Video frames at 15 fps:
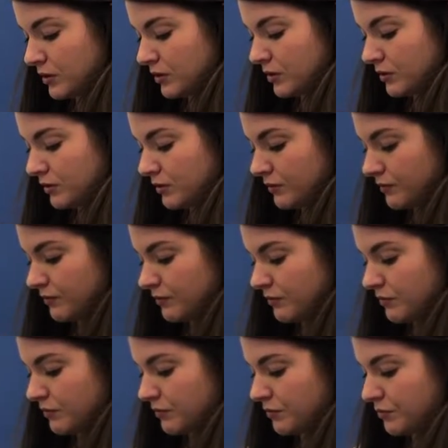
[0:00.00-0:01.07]

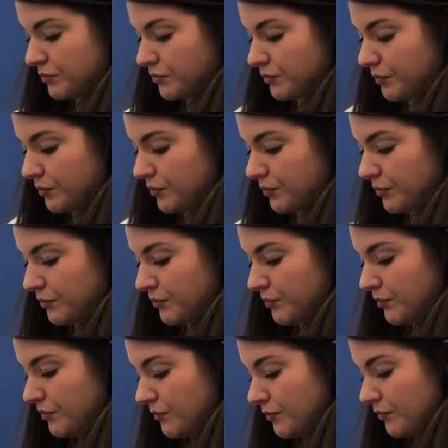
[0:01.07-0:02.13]

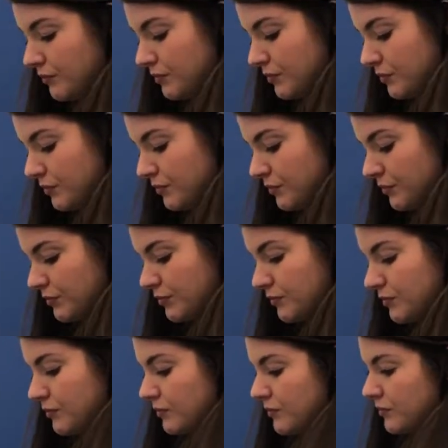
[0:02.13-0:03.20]

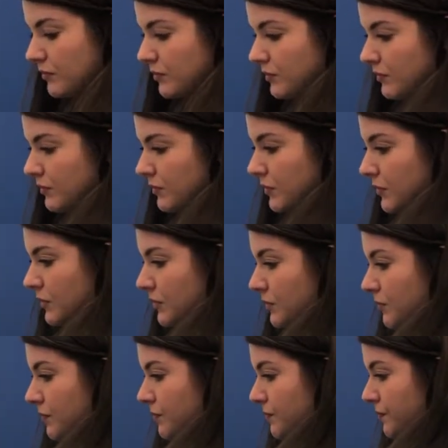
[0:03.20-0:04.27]

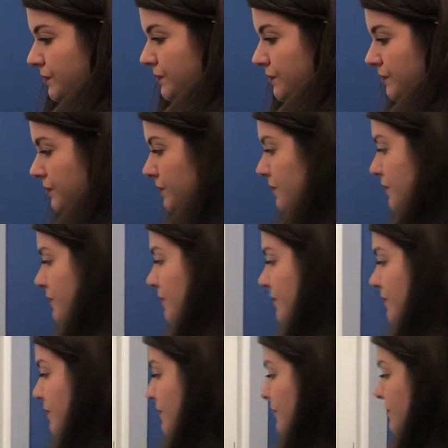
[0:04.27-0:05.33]

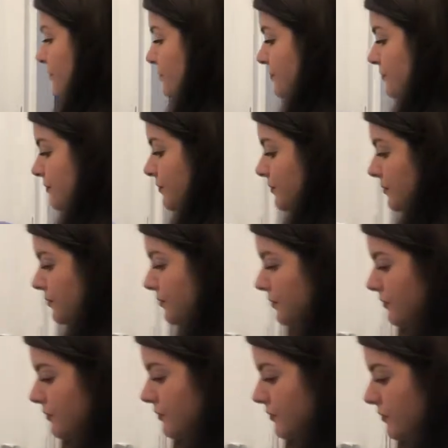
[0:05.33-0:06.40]

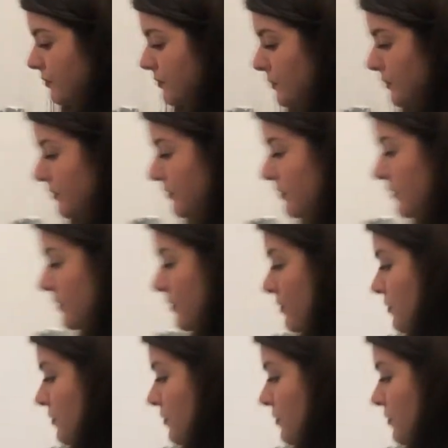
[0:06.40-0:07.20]
Nothing is said.